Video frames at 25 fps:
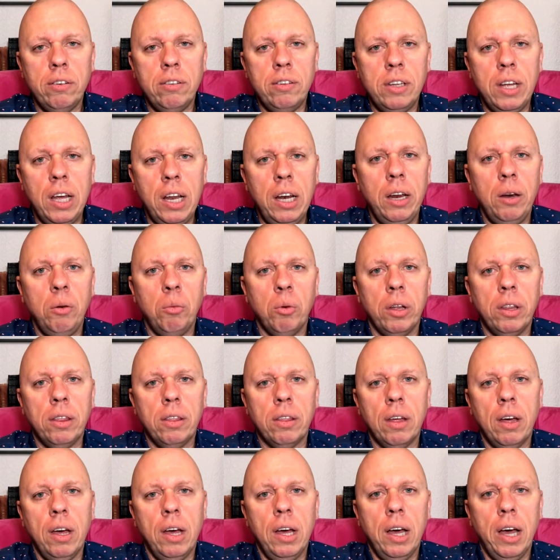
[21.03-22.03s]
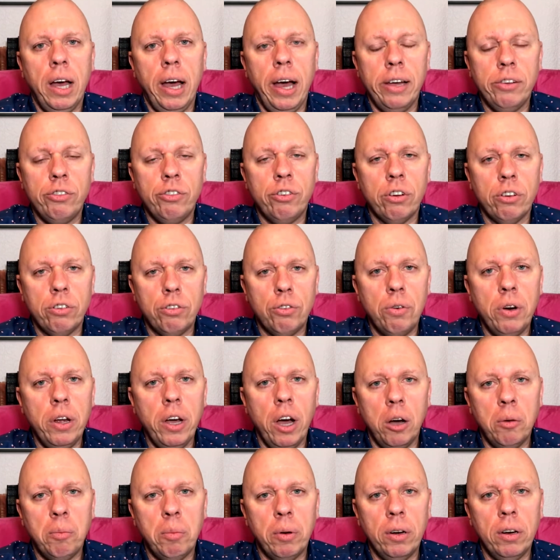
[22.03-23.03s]
is dealing with has just
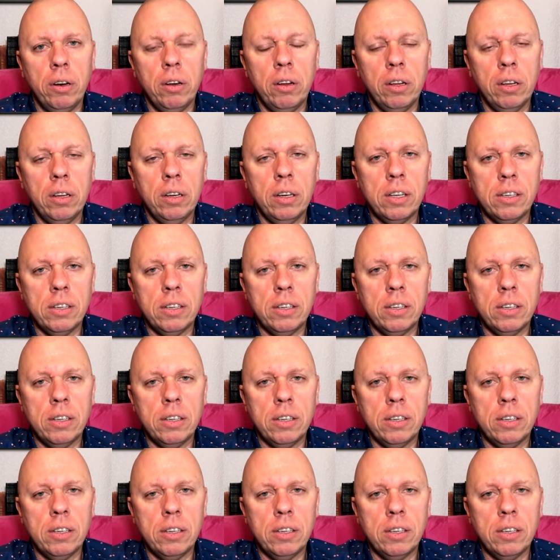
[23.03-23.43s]
reopened.